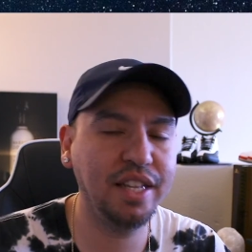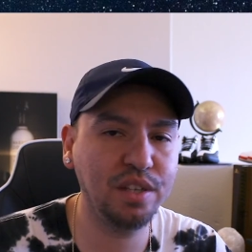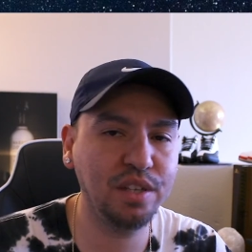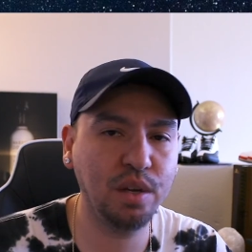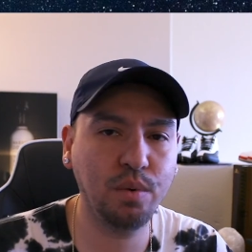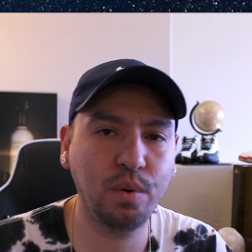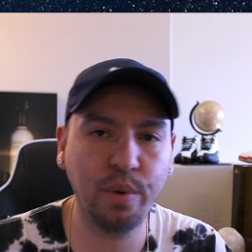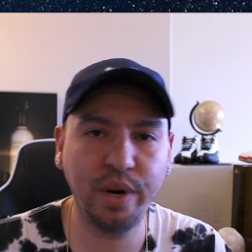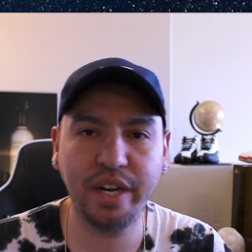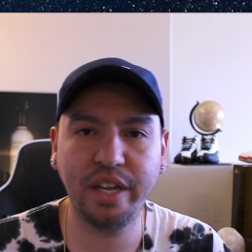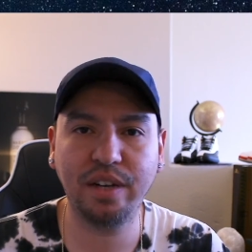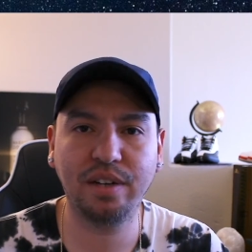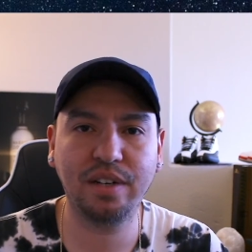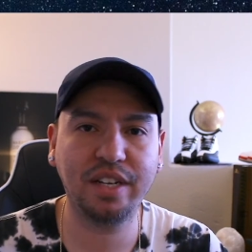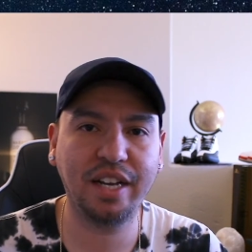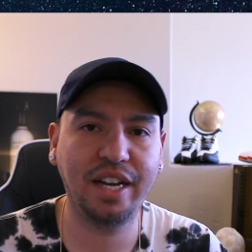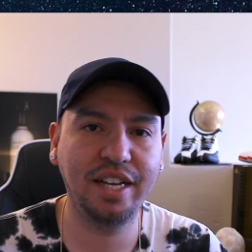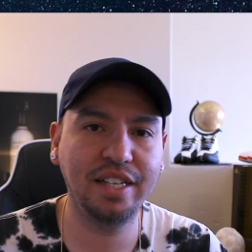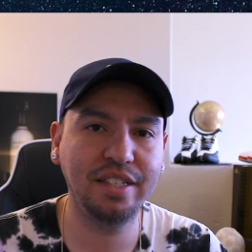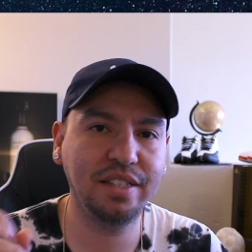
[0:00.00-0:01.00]
and that's all we're waiting
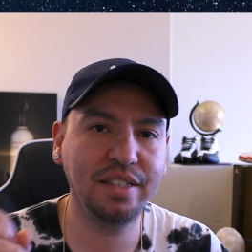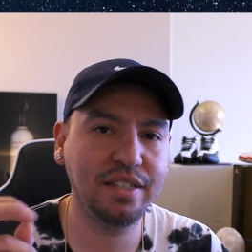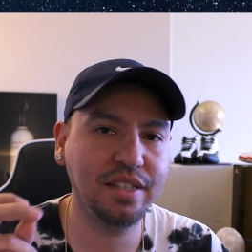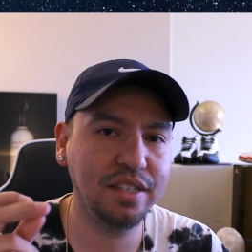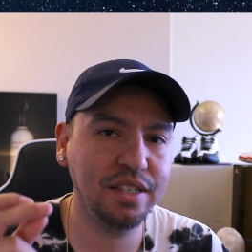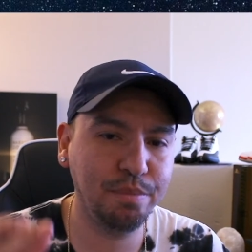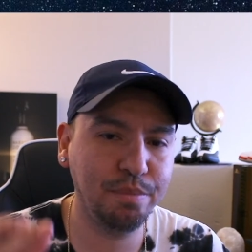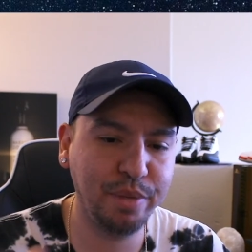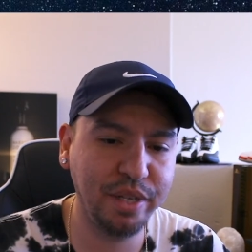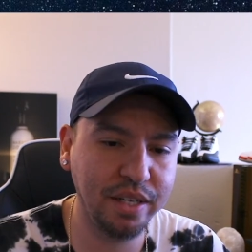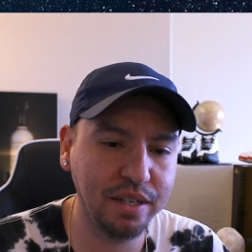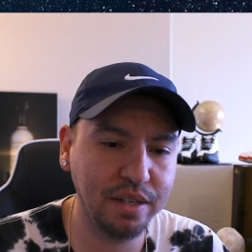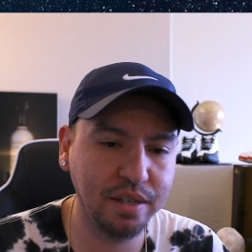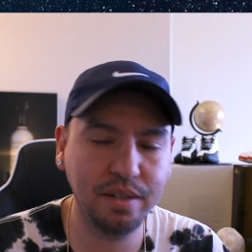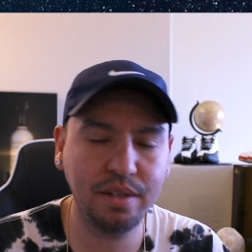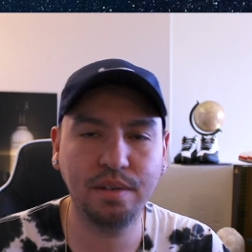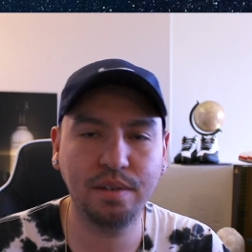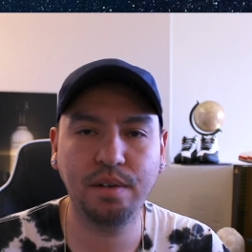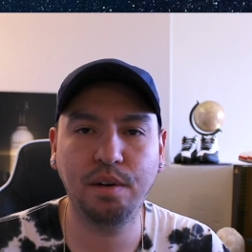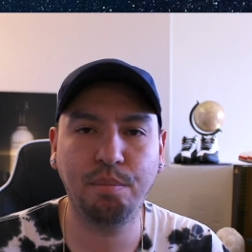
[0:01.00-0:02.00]
on, guys. It's going to be
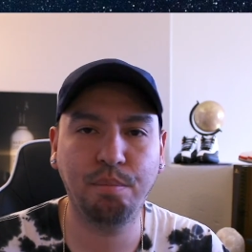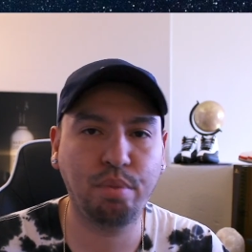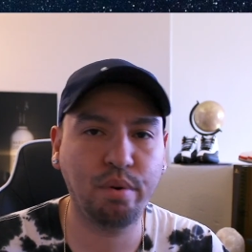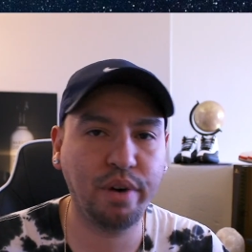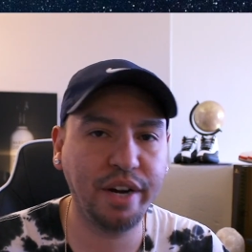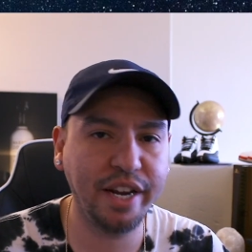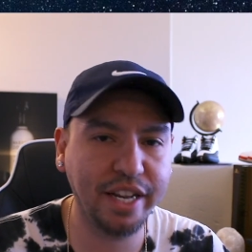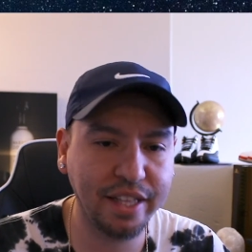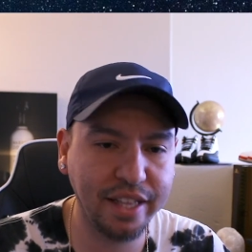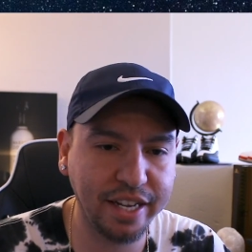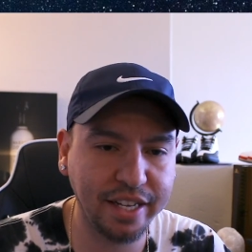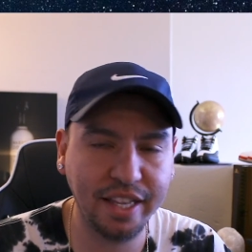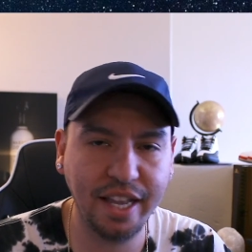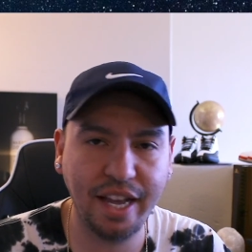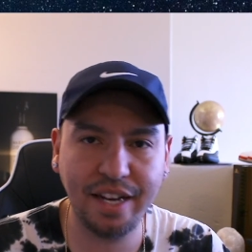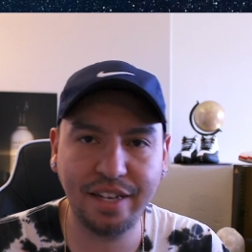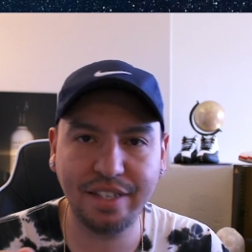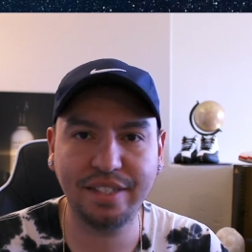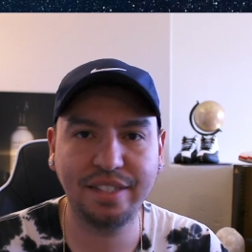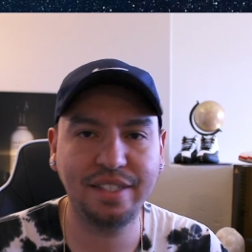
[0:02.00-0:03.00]
a break like
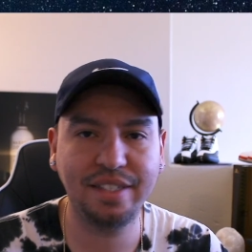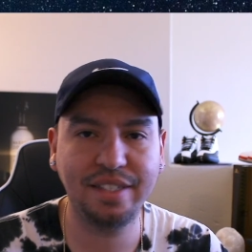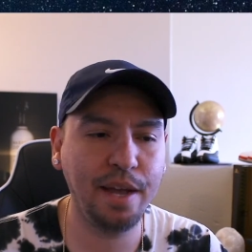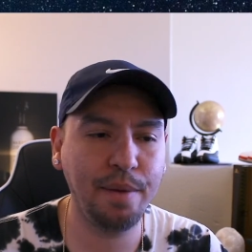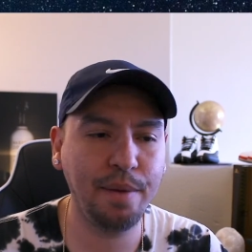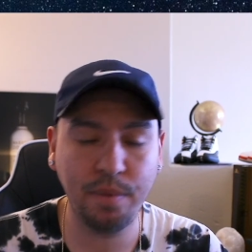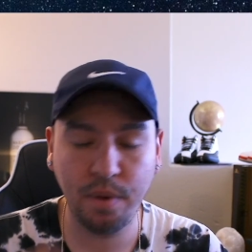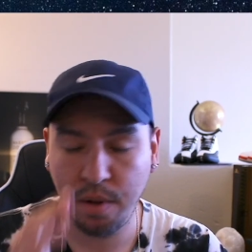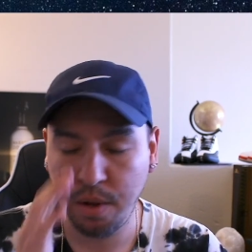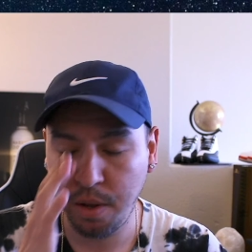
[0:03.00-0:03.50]
that, a snap,